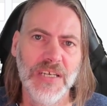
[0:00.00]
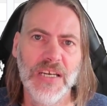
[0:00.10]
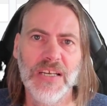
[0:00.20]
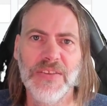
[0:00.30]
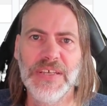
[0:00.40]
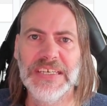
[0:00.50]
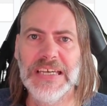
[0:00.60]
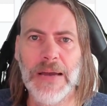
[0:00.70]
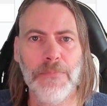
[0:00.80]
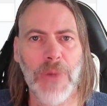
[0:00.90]
the
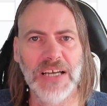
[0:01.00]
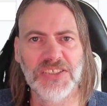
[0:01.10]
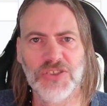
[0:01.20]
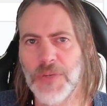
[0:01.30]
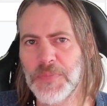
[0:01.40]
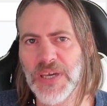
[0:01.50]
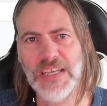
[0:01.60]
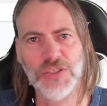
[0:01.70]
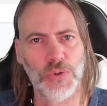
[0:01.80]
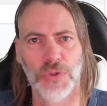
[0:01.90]
My
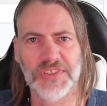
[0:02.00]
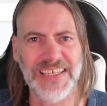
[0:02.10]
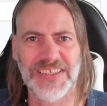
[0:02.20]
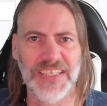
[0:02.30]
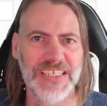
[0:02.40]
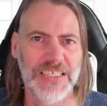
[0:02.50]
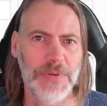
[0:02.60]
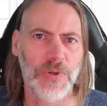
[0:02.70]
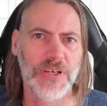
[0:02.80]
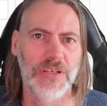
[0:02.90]
Scriptcase or settings, it'll be
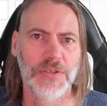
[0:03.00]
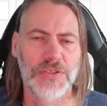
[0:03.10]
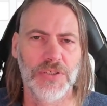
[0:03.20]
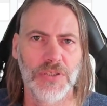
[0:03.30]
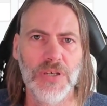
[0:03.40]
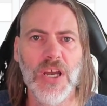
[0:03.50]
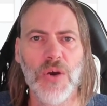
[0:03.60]
one of those two,